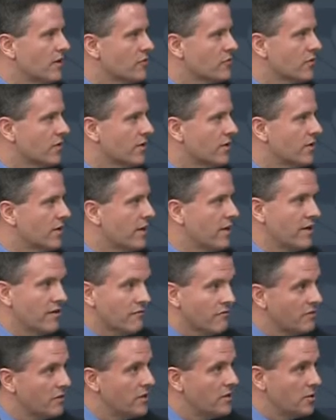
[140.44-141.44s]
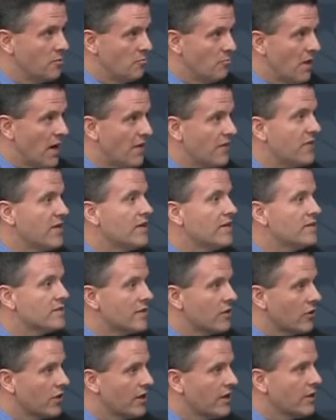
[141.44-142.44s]
the country that have bought
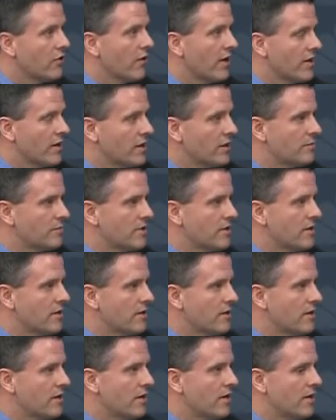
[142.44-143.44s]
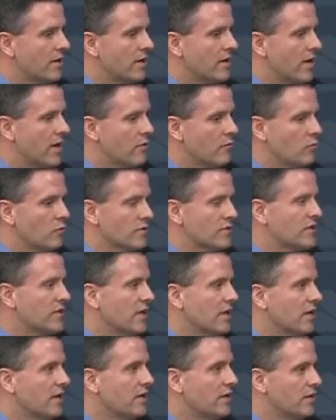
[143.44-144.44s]
these, that are integrating into there, and we'll
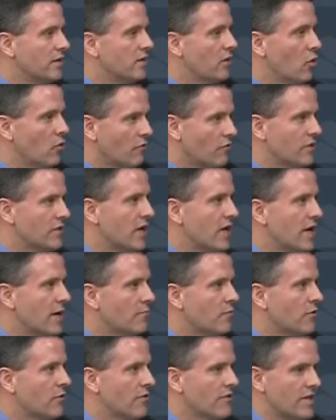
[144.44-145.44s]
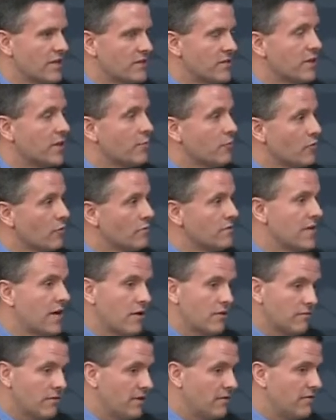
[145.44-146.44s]
see over time whether that study proves
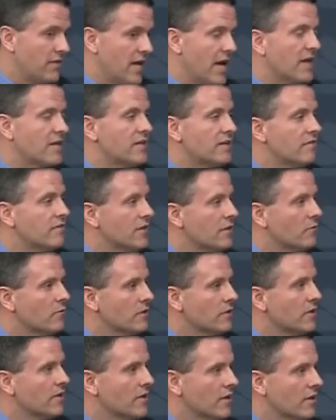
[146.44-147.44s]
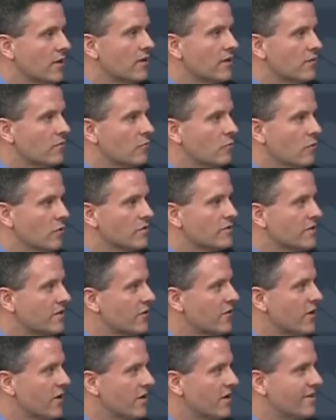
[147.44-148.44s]
out if the activity really warrants
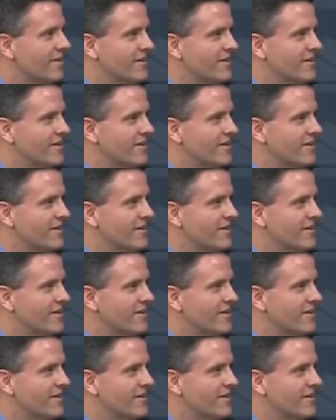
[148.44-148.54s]
it or not.